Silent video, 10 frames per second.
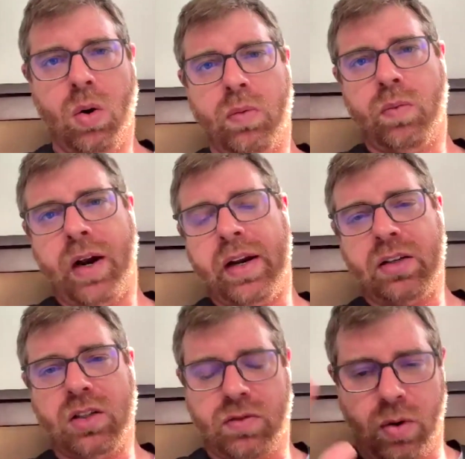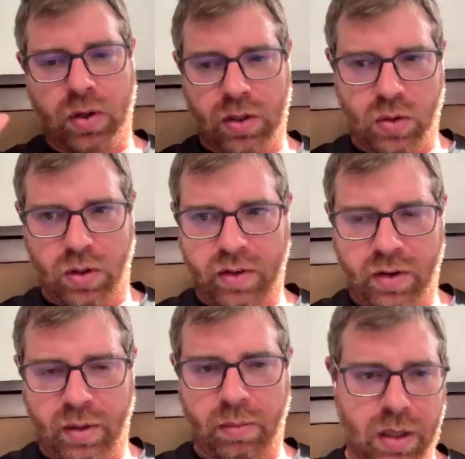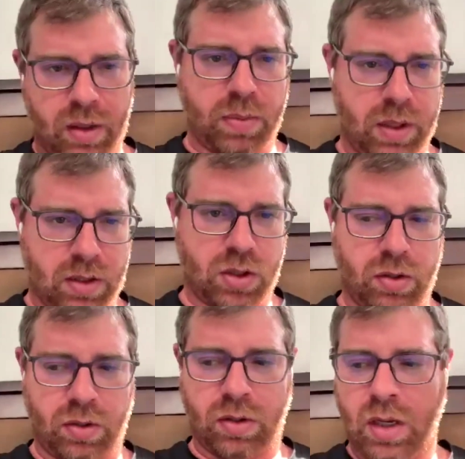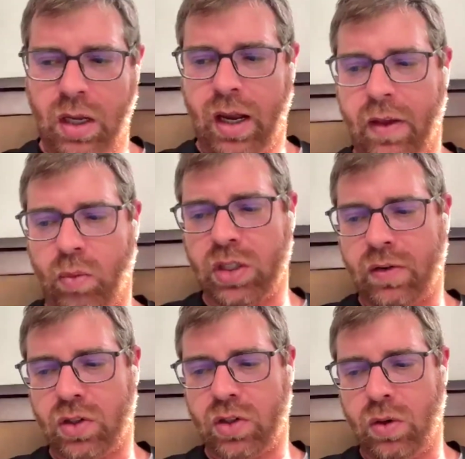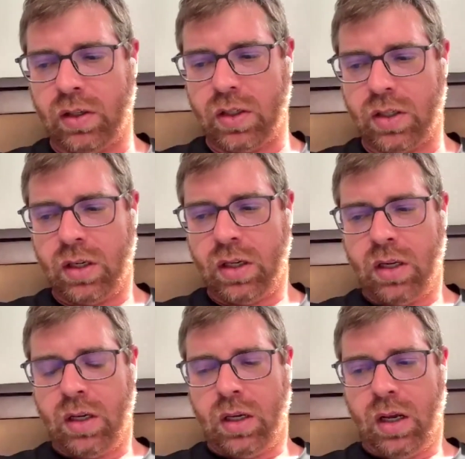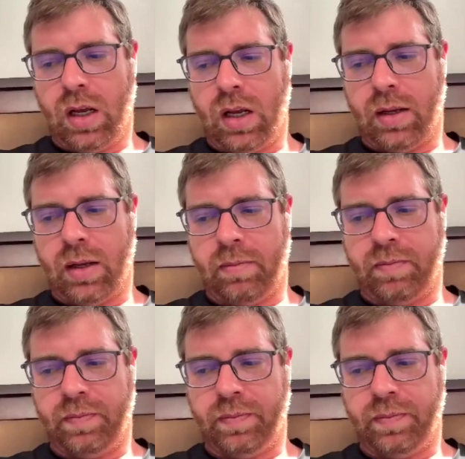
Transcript: or right now just focus sort of on the bigger picture, and then whichever students, um,